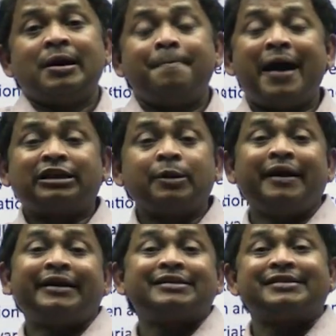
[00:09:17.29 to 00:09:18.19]

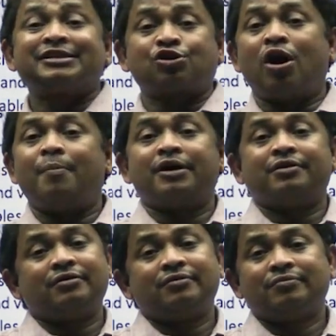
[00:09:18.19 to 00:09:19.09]
mathematics is common